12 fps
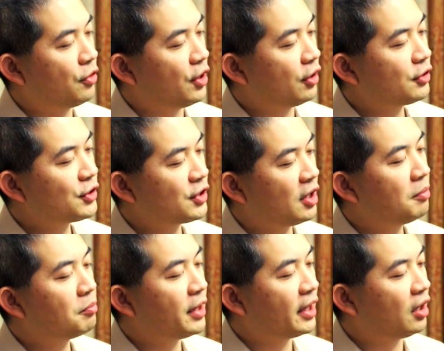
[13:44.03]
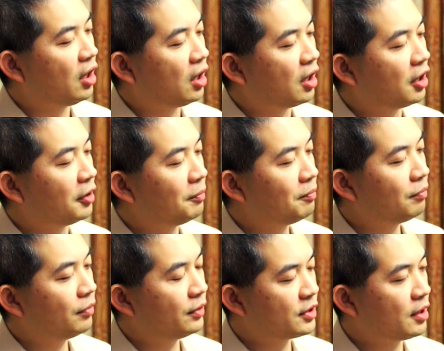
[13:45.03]
There's some that are
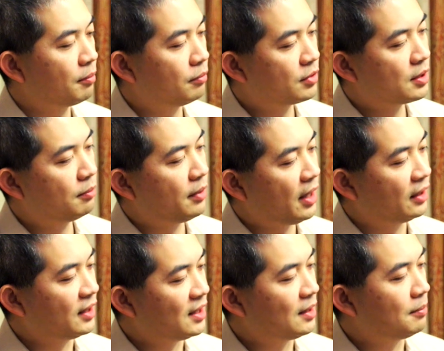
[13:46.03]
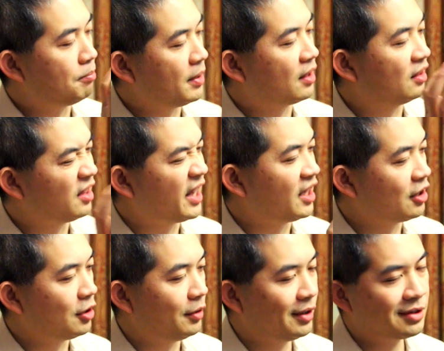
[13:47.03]
some LED big lighting
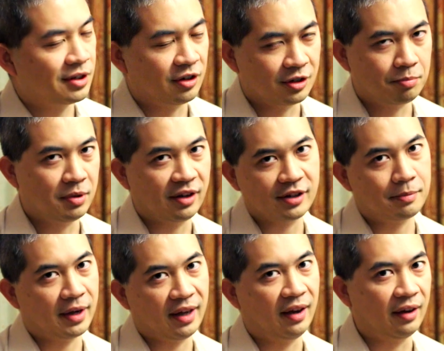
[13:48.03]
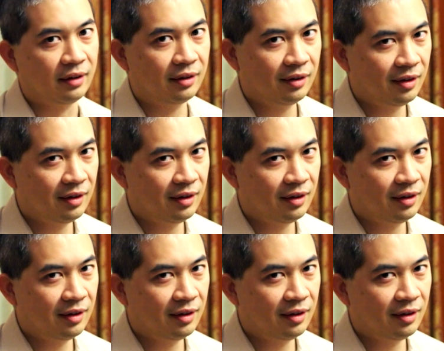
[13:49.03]
units that are as big as my head.